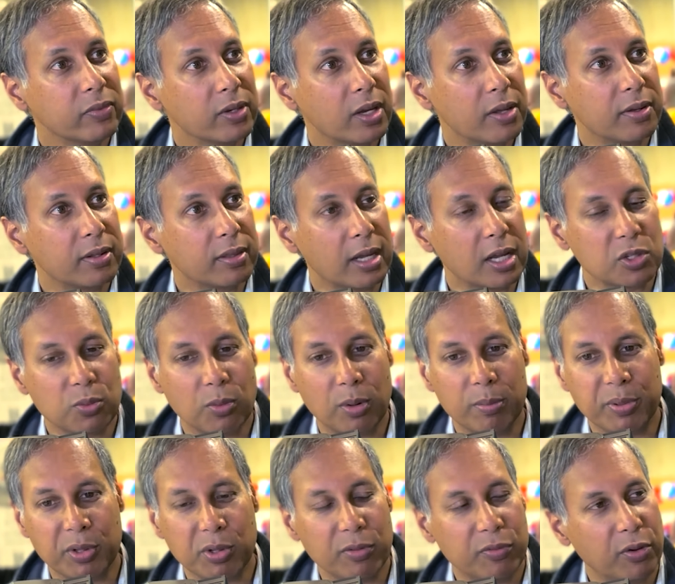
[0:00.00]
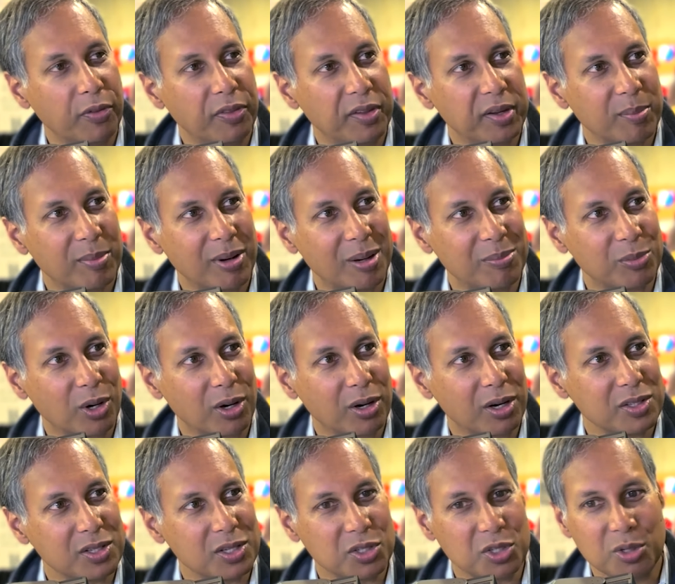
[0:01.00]
I think that's one beautiful thing about
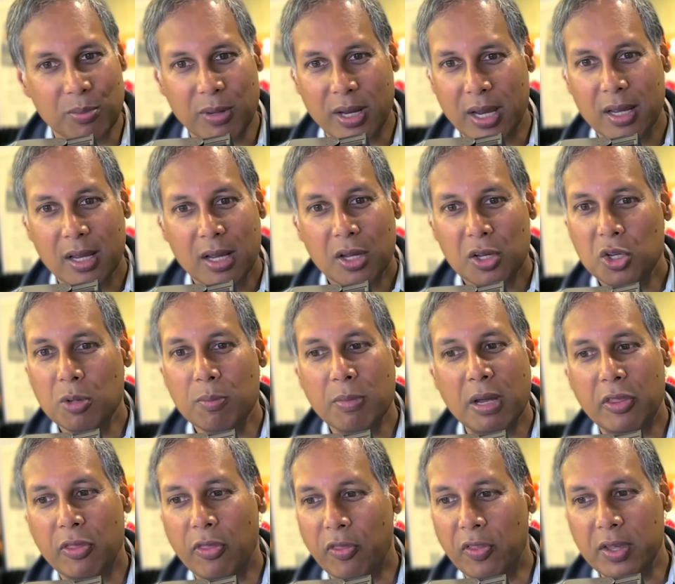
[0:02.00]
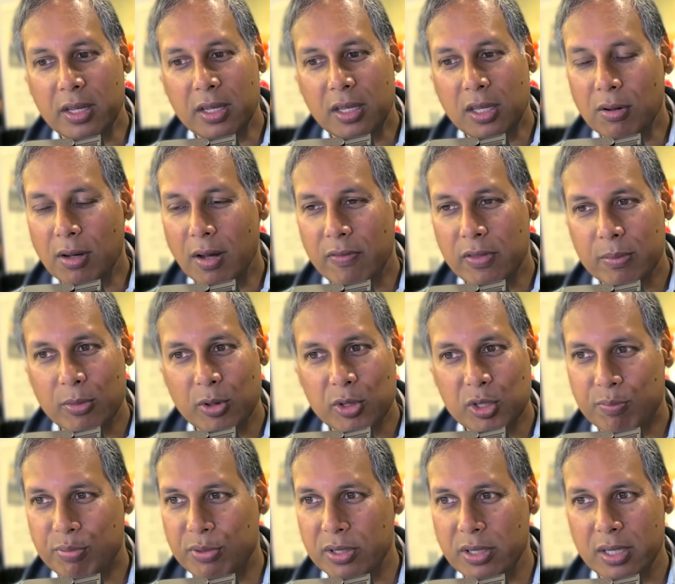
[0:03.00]
markets is you may you may think you have the
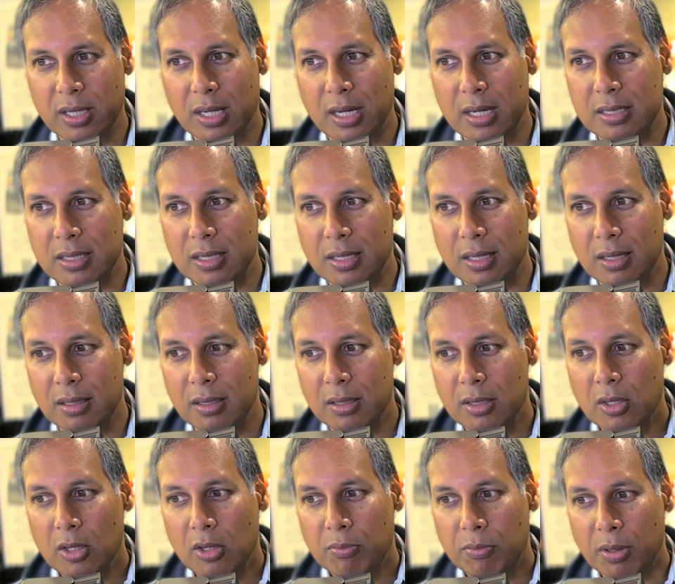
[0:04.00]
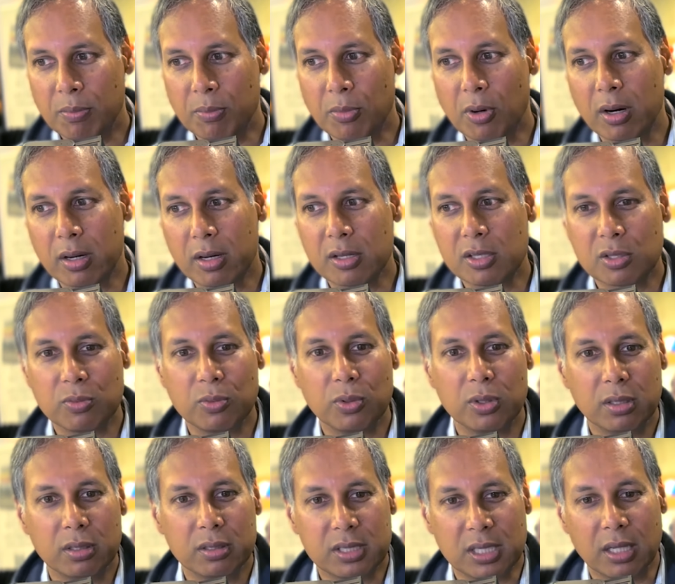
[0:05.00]
most brilliant idea, but markets
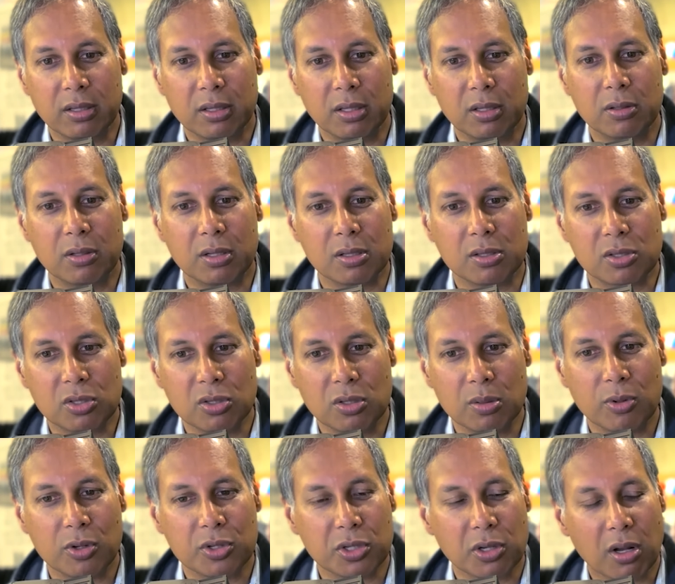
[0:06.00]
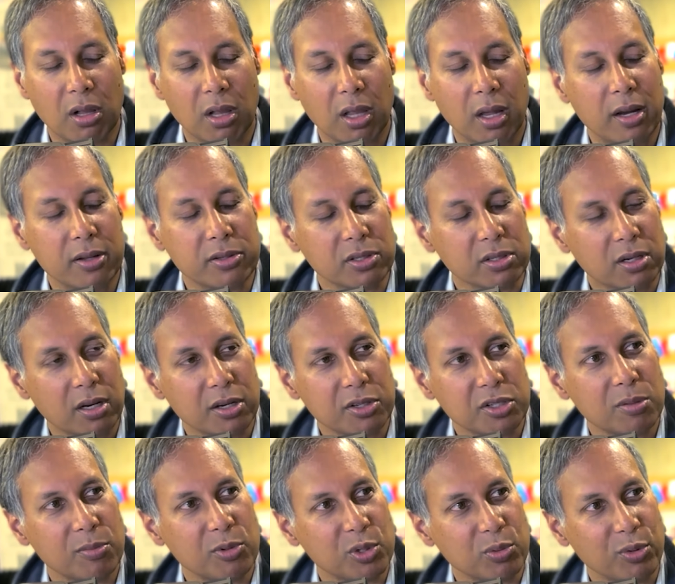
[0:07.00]
will tell you, consumers or clients or
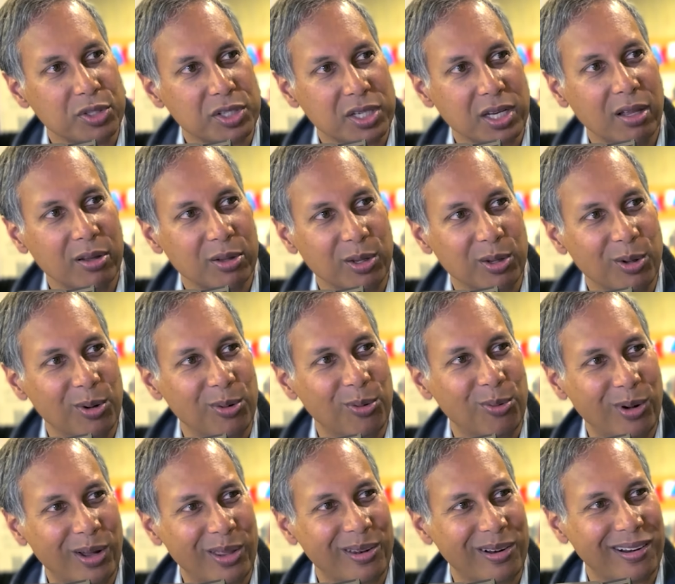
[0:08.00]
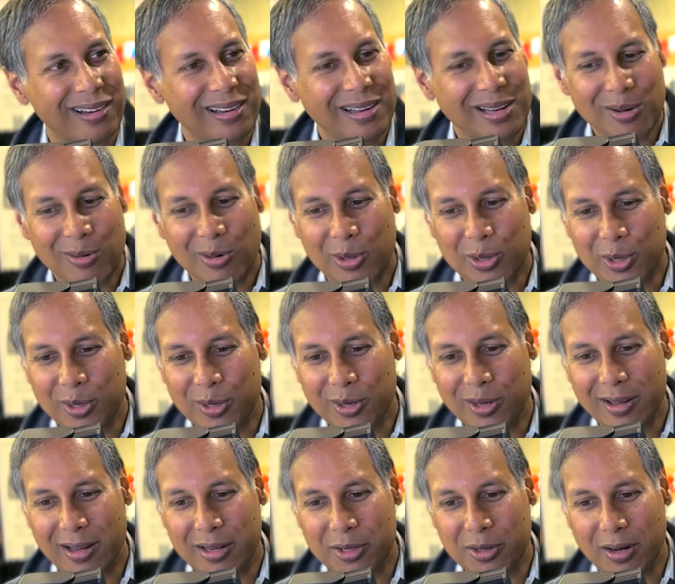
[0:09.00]
customers will tell you whether whether
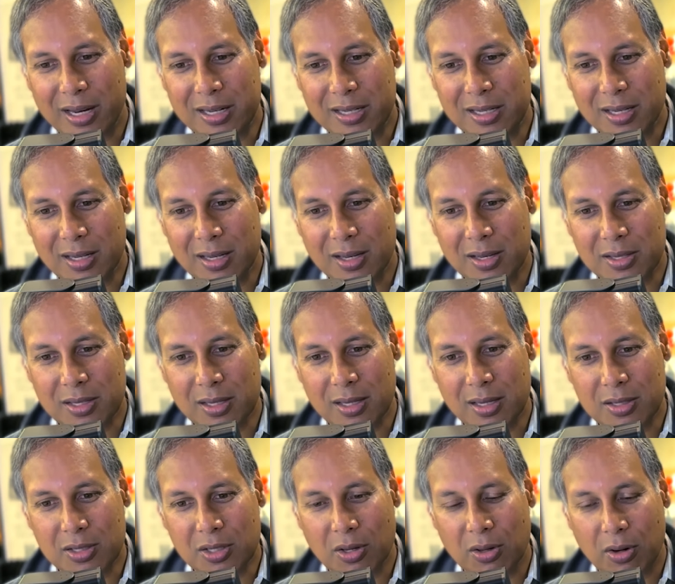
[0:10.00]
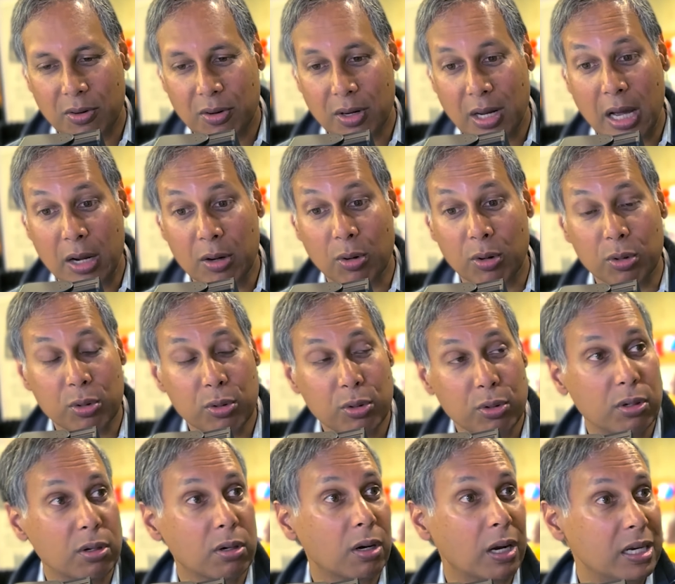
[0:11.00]
your, your idea is is good or not, or who
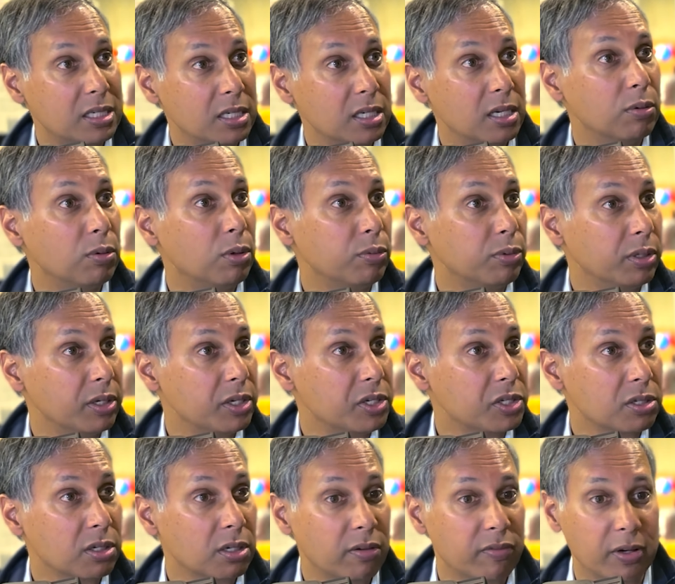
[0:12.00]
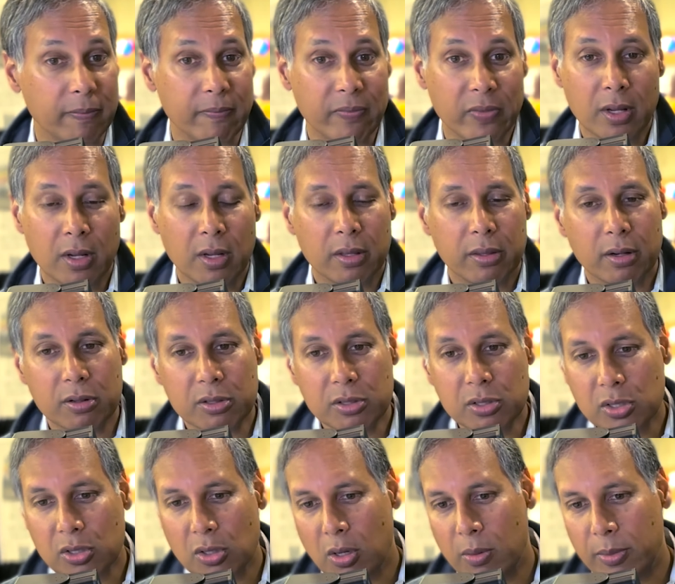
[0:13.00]
your idea will really serve. And there's
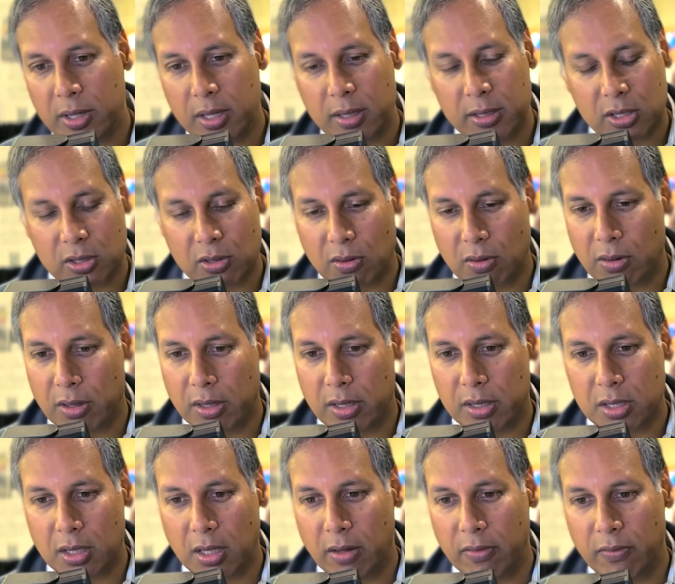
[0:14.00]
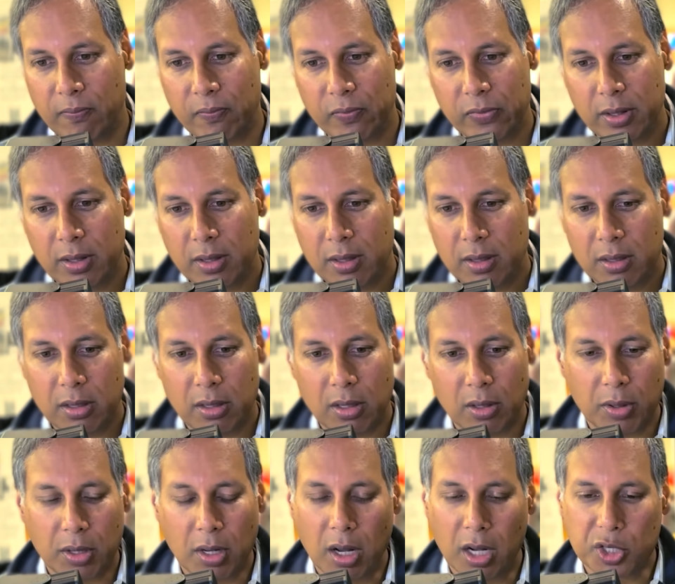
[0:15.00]
so many stories of you
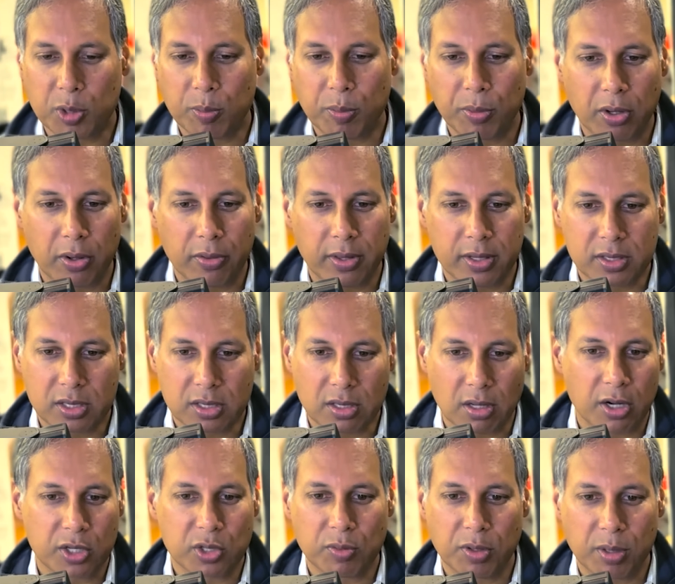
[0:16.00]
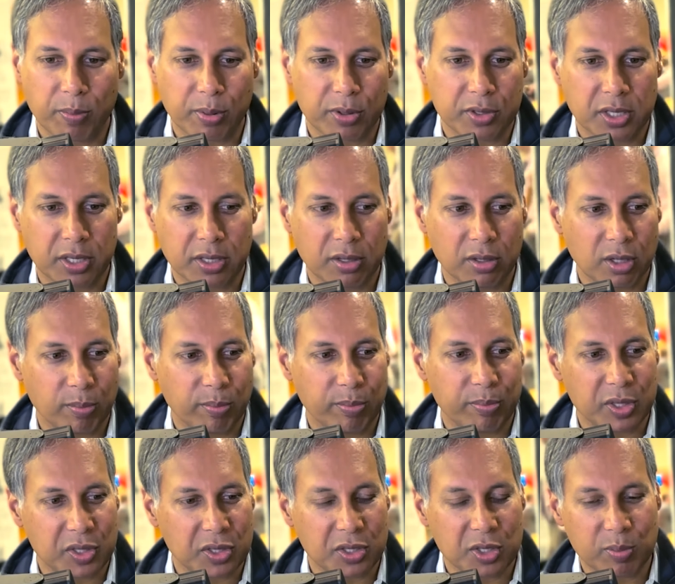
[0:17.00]
know an entrepreneur that starts with a particular
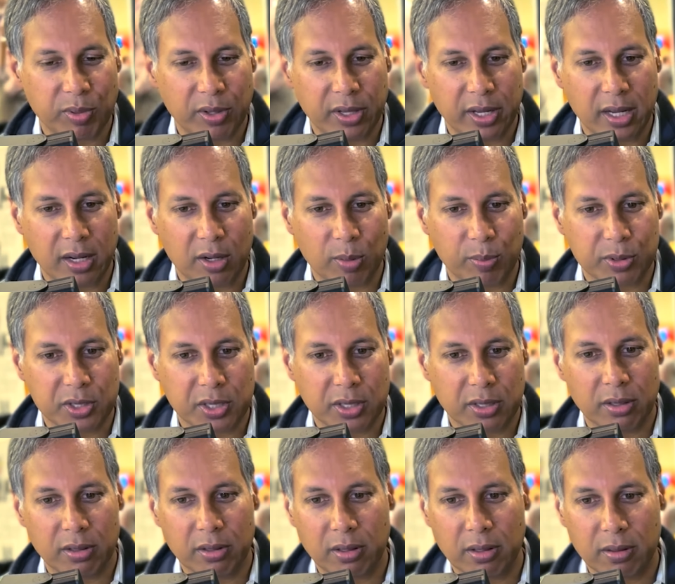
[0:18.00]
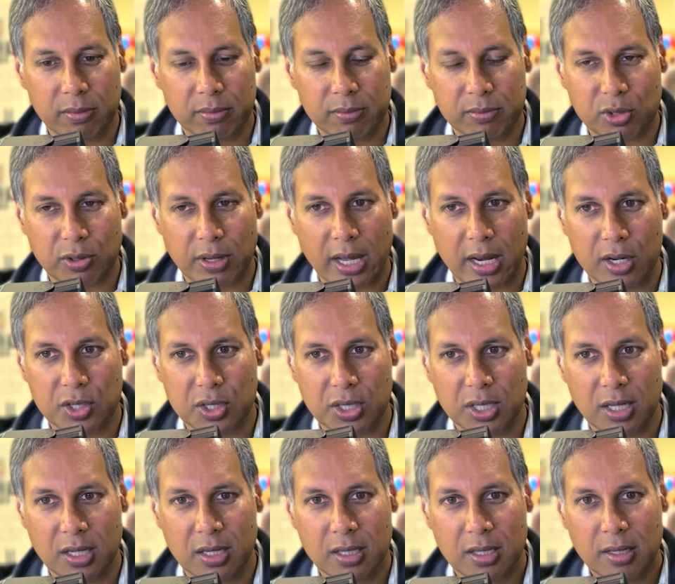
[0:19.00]
business plan or particular
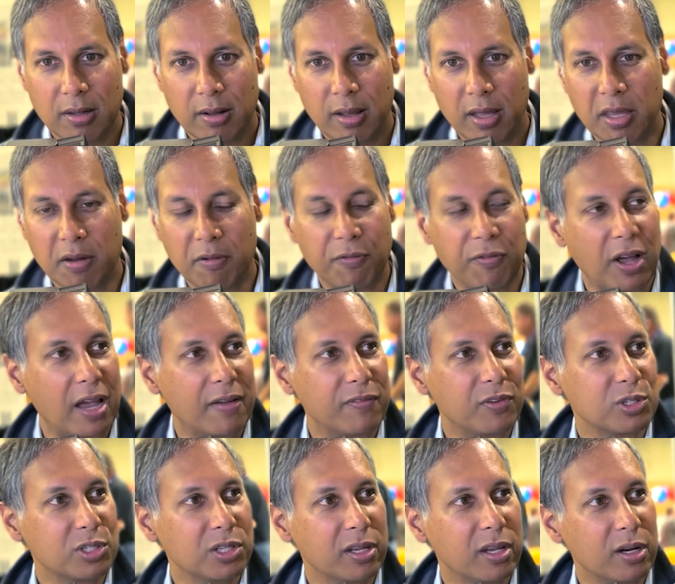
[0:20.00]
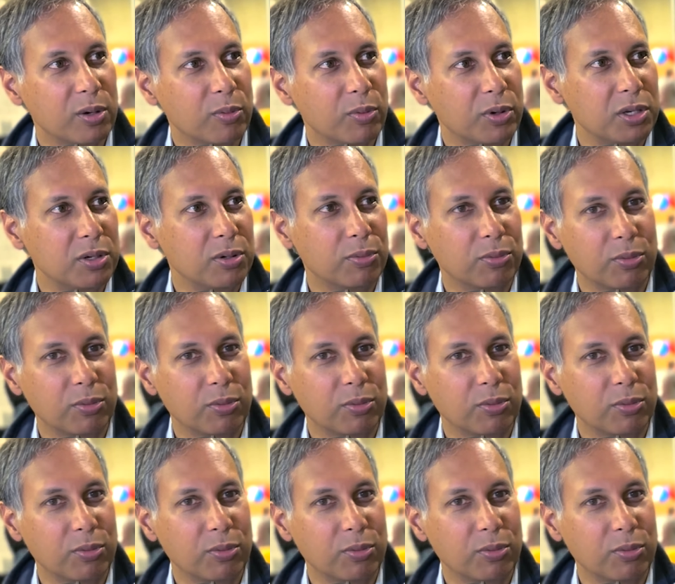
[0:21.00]
strategy and then five years later when you